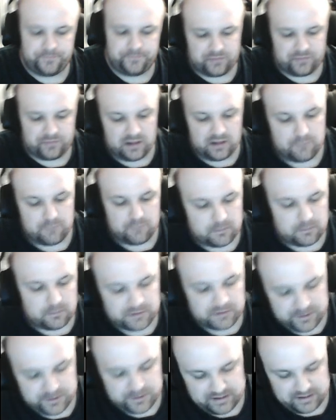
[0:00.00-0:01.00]
of what we're
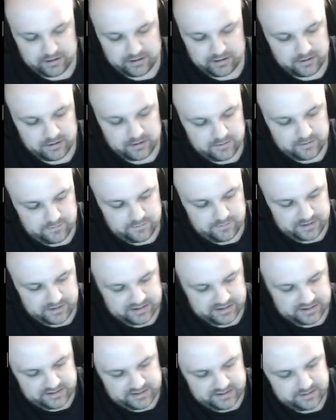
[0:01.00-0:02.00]
doing for
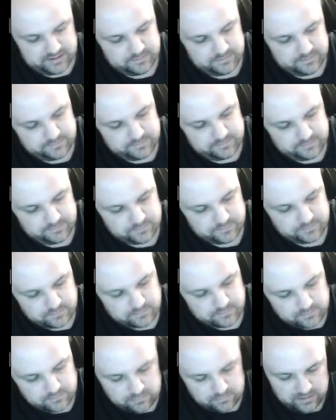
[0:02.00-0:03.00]
this.
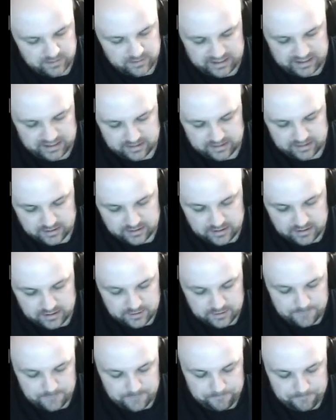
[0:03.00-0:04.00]
Okay.
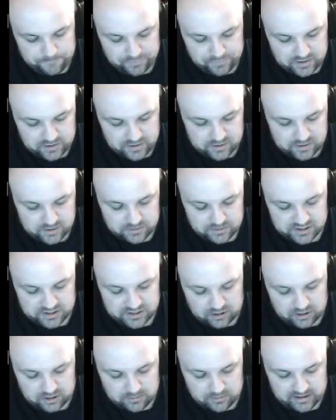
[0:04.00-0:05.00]
So we'll
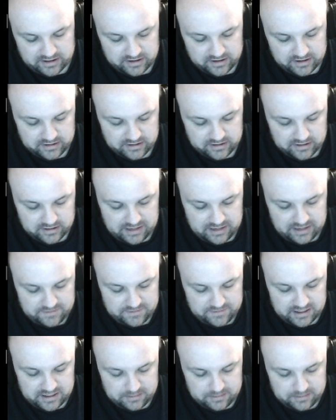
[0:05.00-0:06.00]
start with left
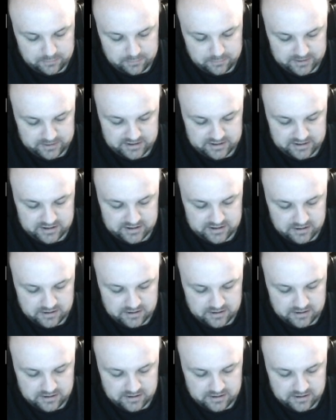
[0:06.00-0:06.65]
endpoints.